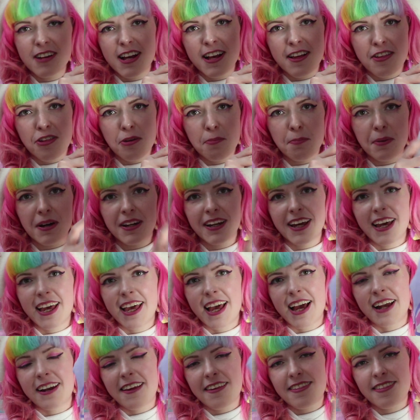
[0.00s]
It's a bunny,
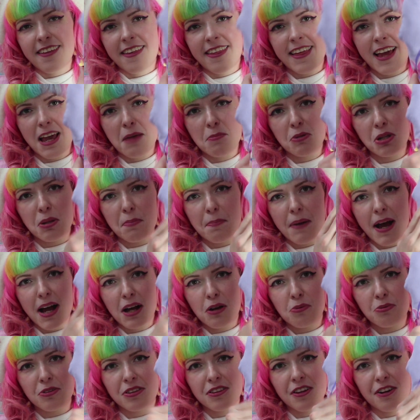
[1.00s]
and it's the same on the
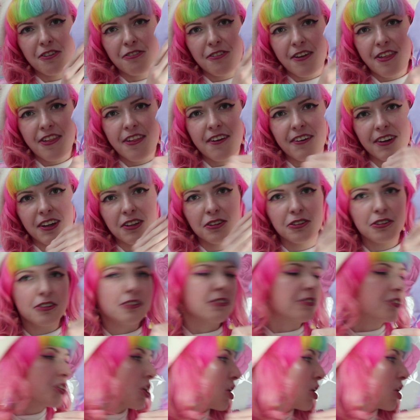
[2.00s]
back with the recycled